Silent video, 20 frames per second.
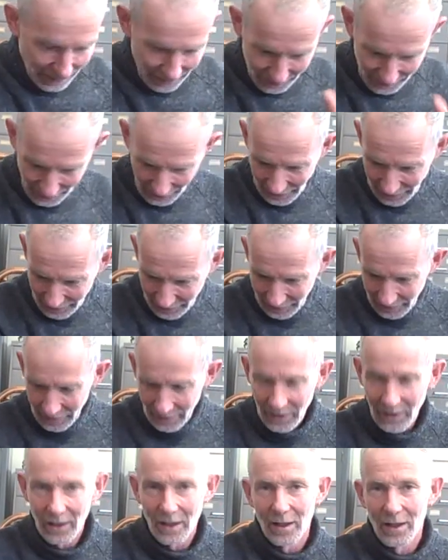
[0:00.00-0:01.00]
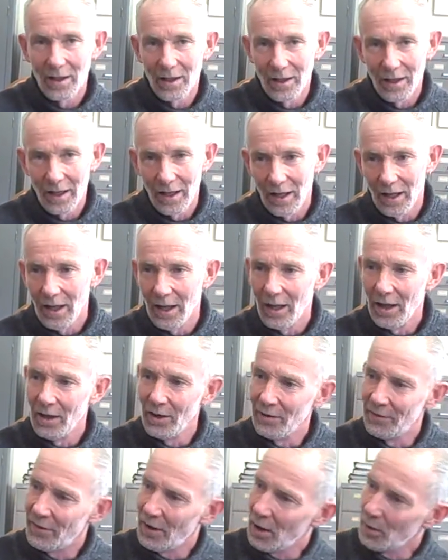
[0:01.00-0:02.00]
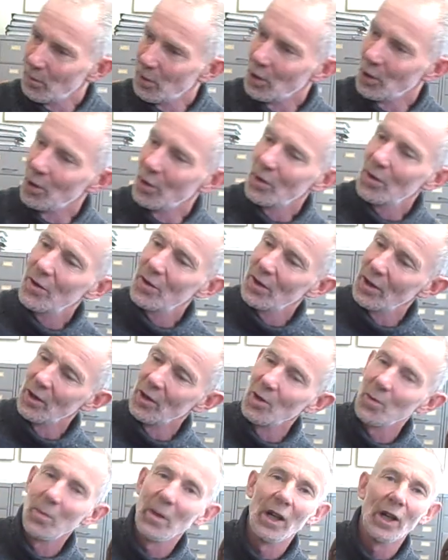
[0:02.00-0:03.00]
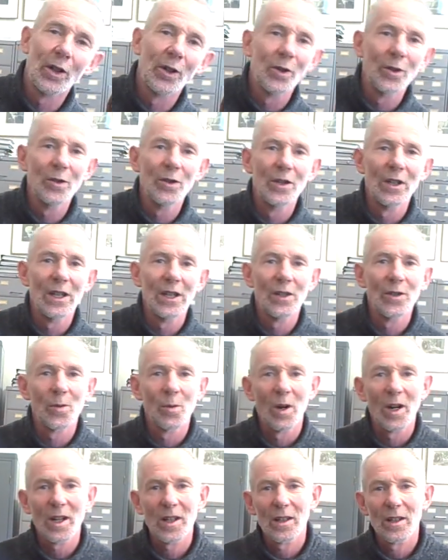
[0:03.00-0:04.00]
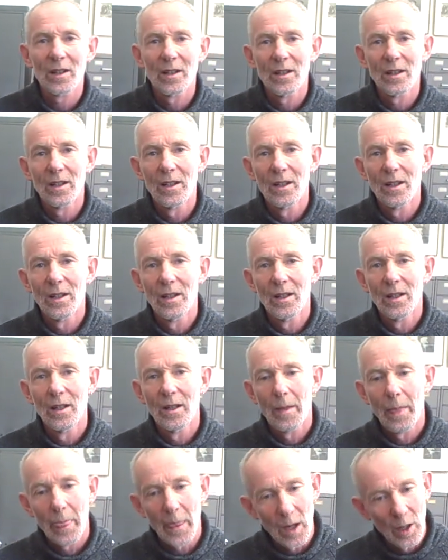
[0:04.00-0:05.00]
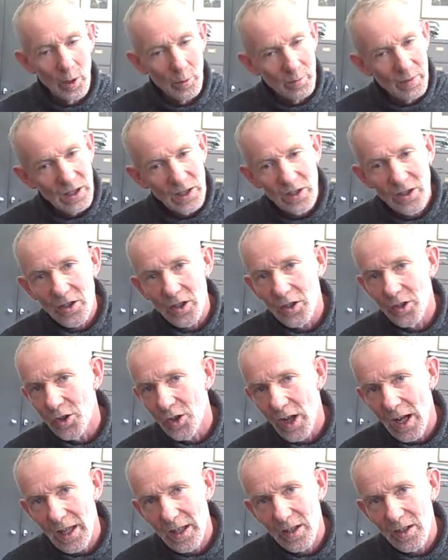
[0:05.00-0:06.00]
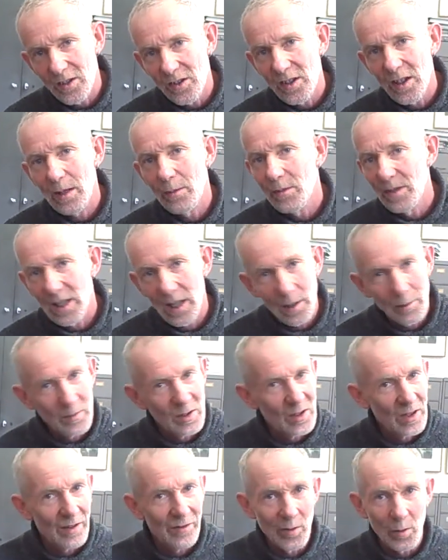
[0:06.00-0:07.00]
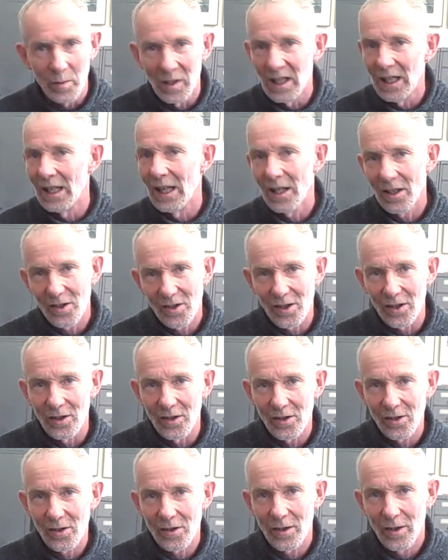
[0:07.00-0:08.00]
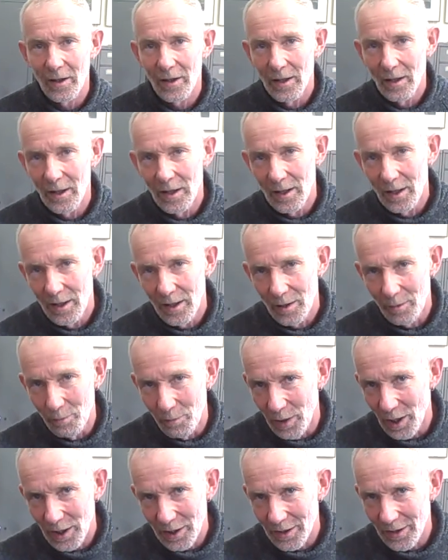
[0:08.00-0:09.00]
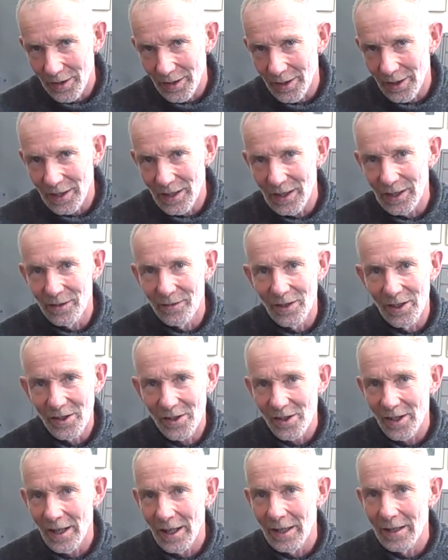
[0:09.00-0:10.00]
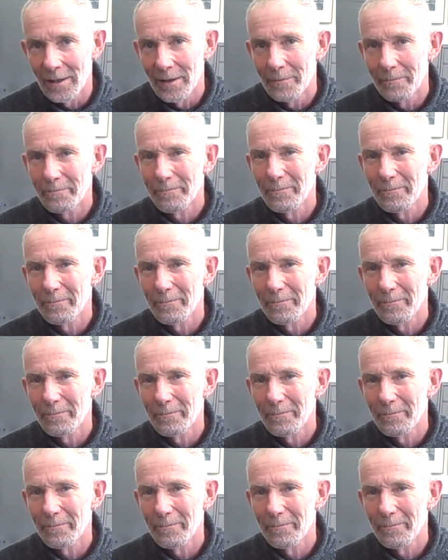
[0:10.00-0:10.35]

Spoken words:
tidy, and the farmer looks, and it's been a good day's work, and the peats are dry the same time as everybody else's, but the Grieve has said,